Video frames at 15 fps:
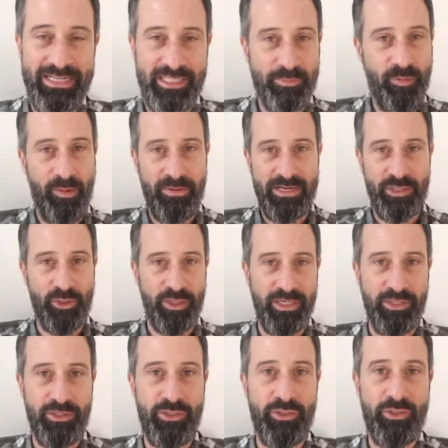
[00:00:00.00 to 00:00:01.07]
is probably as good
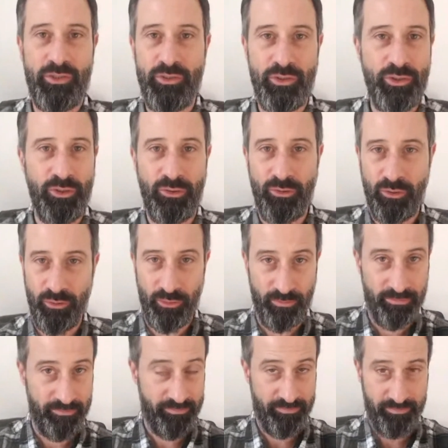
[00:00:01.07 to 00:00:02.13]
as your
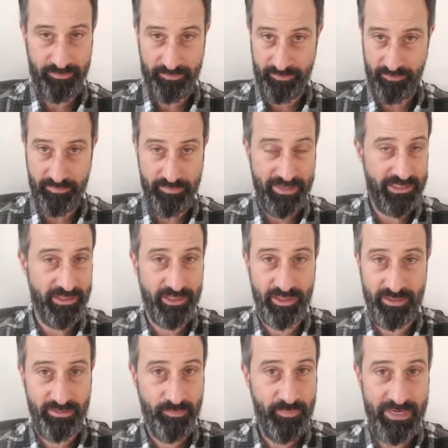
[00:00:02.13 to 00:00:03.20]

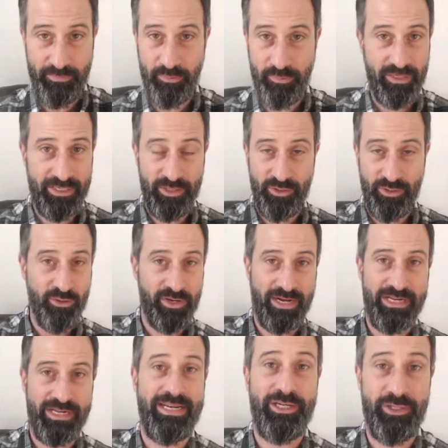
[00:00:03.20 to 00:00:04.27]
business people in your
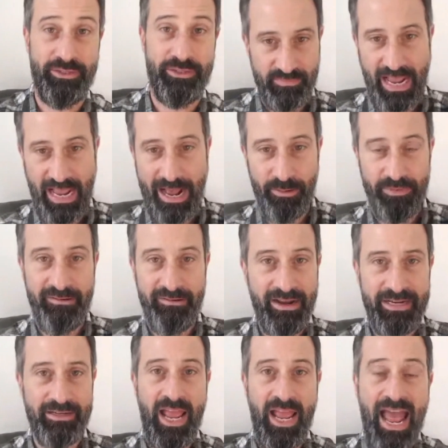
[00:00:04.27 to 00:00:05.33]
organization out there,
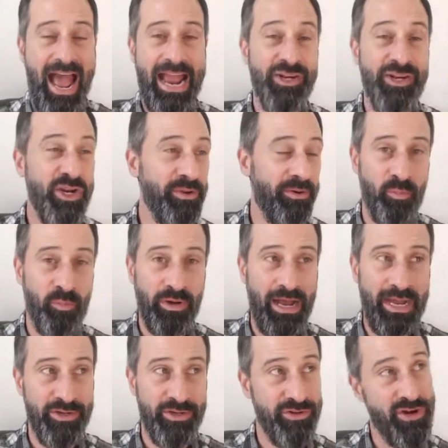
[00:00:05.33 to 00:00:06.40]
right? I knew it.
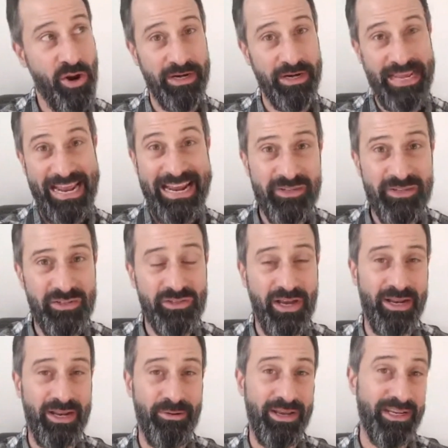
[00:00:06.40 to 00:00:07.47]
I know what it is. I
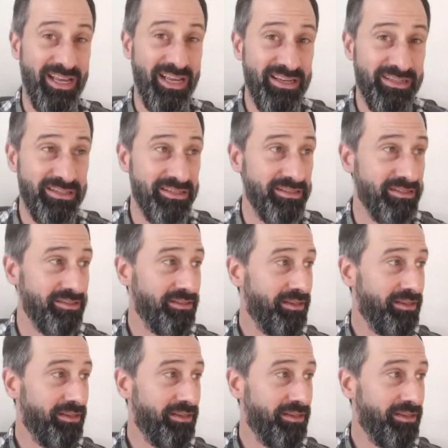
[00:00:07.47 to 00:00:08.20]
know it exists,